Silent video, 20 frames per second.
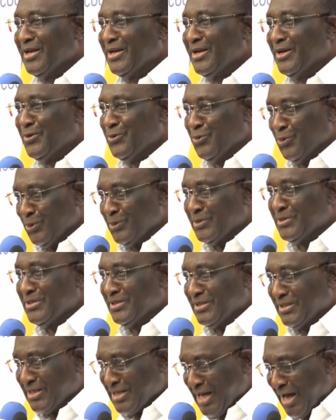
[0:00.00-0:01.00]
you would
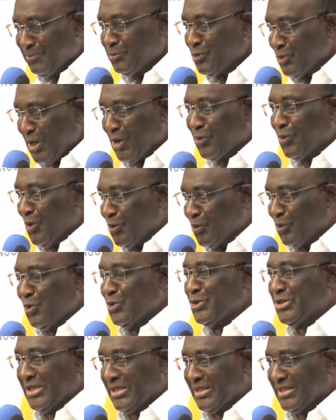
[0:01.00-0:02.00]
come to the
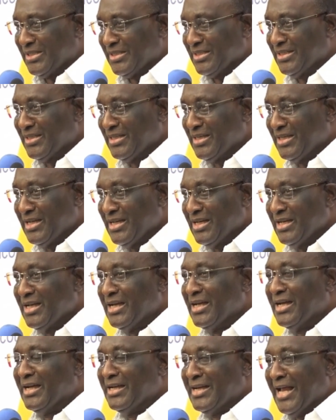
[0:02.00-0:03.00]
conclusion
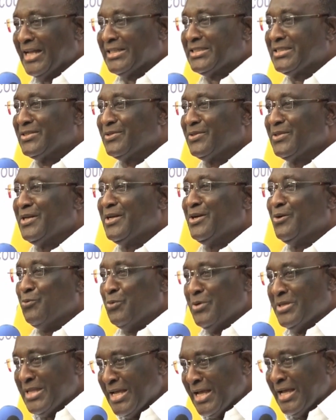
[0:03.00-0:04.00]
that
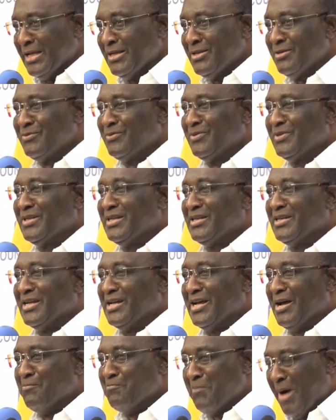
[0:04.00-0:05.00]
within
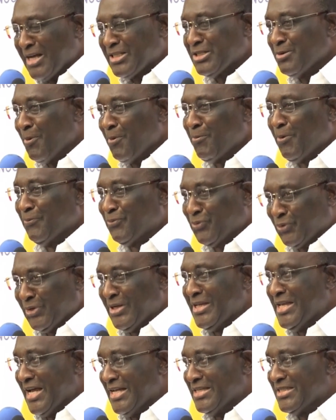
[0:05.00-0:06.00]
a maximum of three
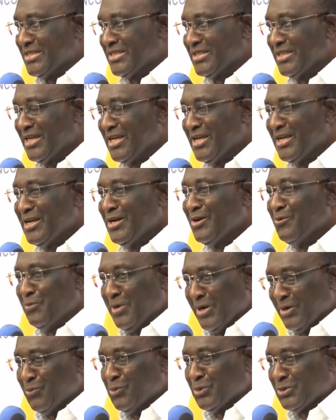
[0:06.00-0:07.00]
years, we
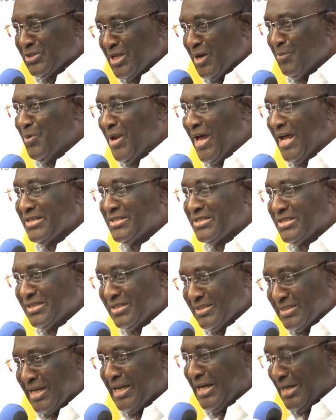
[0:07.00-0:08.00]
will stabilize
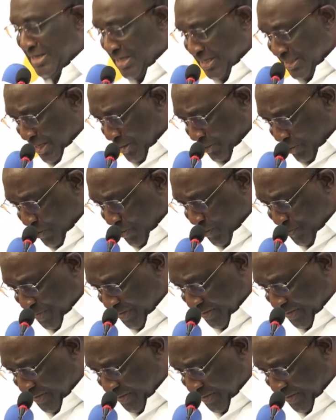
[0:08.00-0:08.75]
the Ghanaian economy.